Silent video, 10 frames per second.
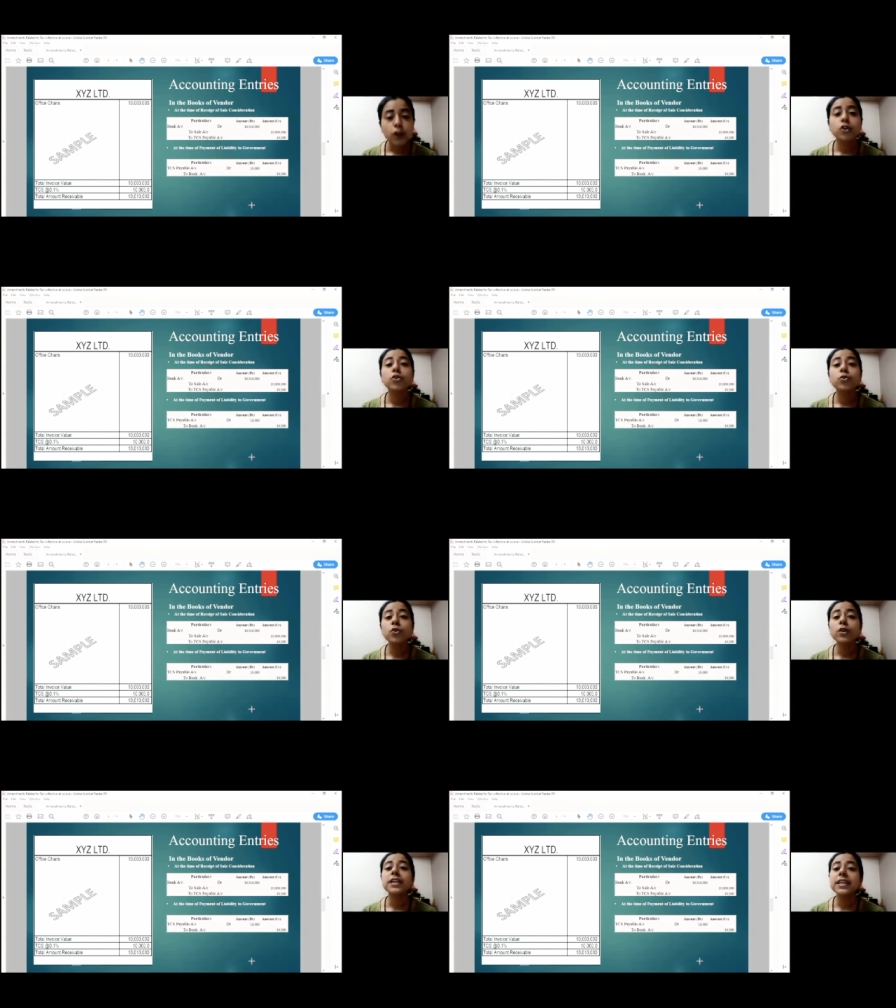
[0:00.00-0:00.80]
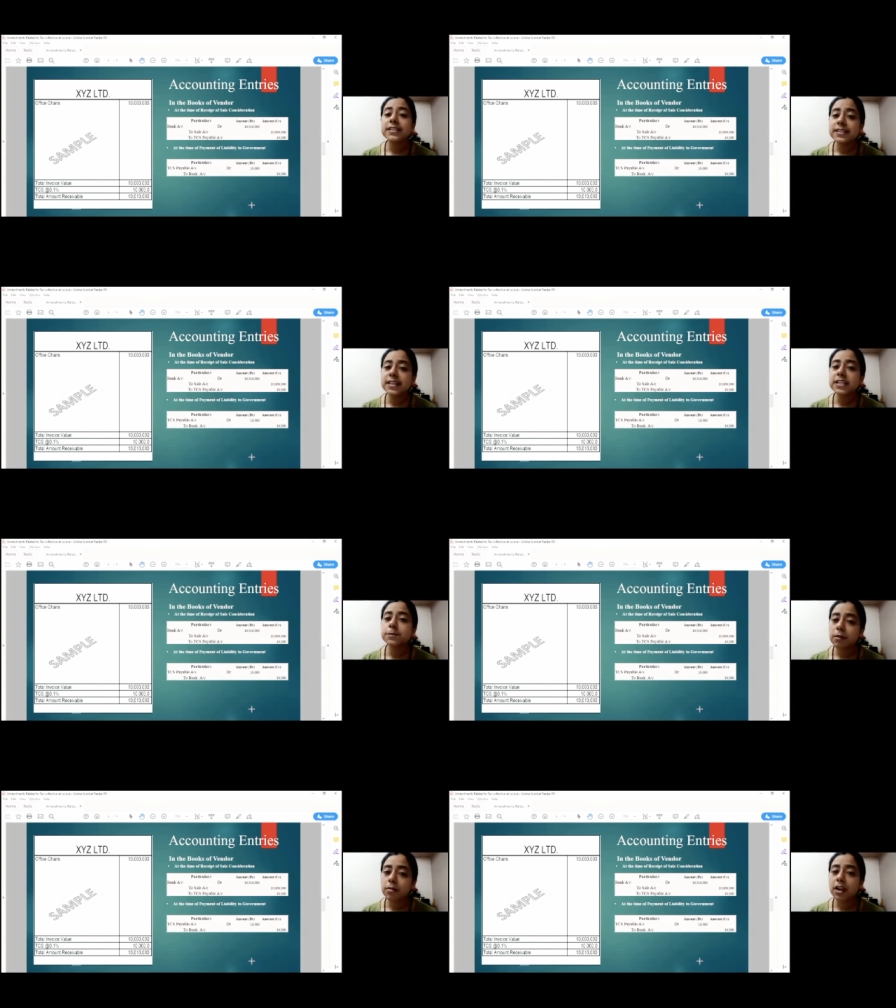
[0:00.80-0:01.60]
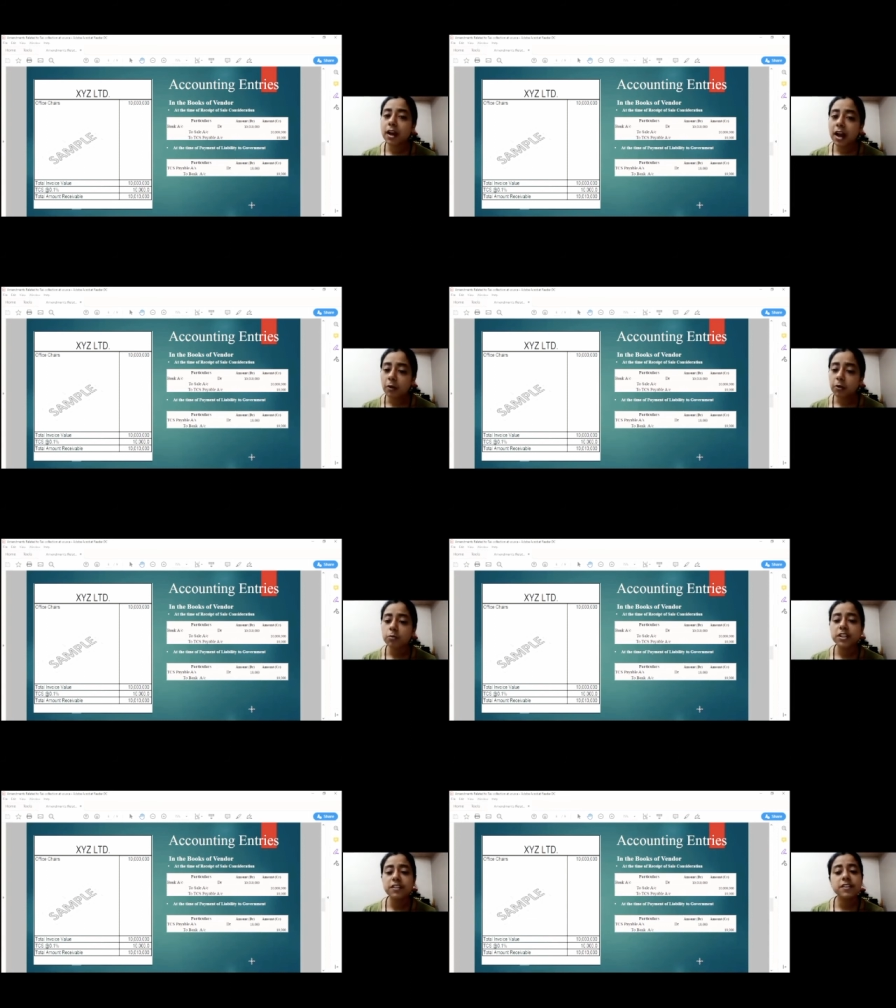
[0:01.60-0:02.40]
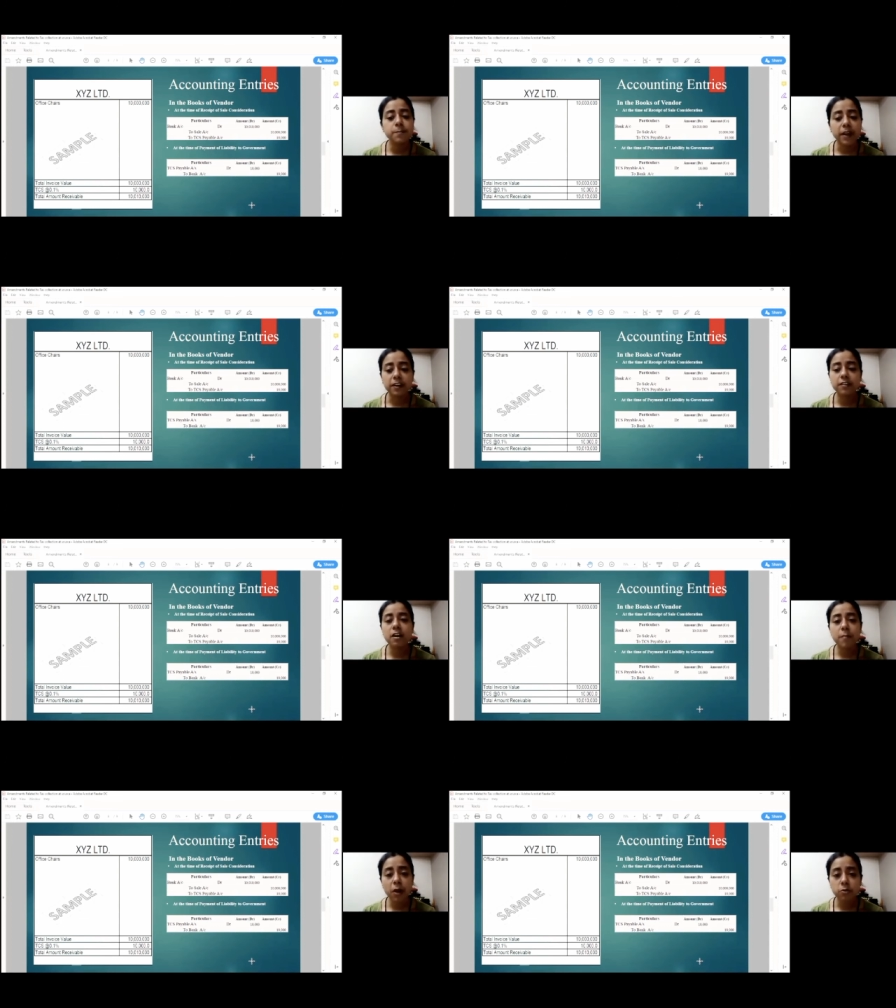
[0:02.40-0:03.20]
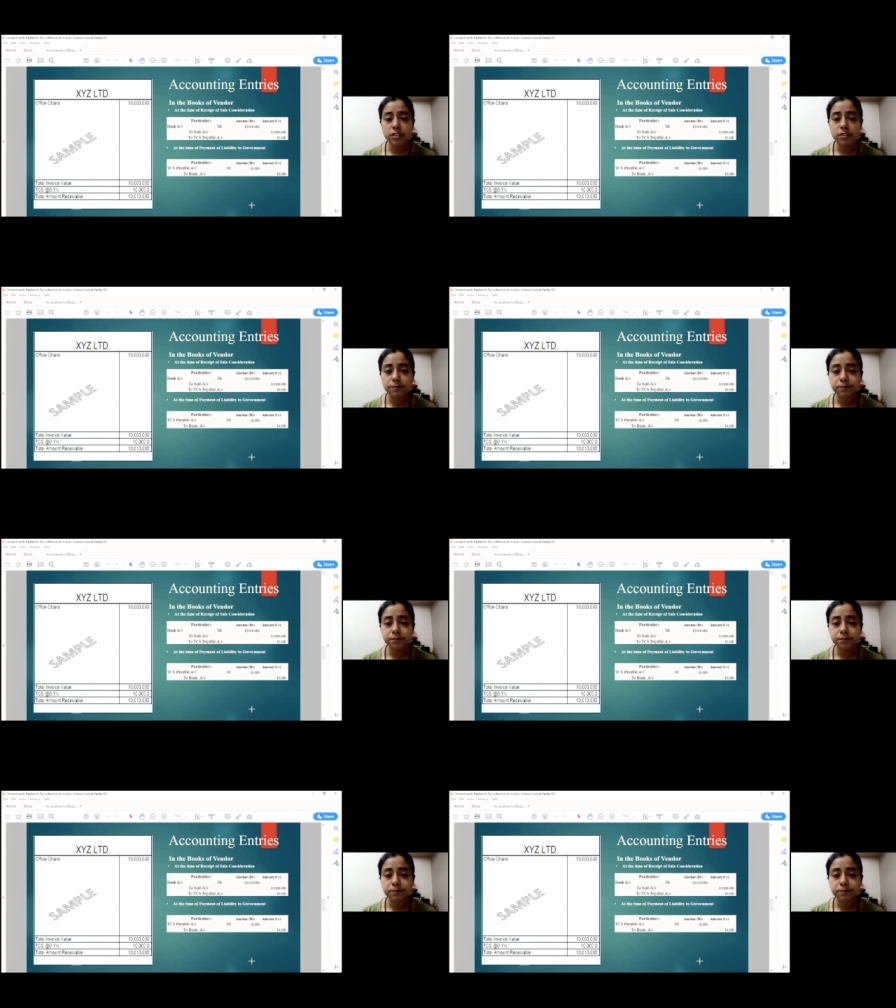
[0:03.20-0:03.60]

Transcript: to TCS payable account with the respective amounts.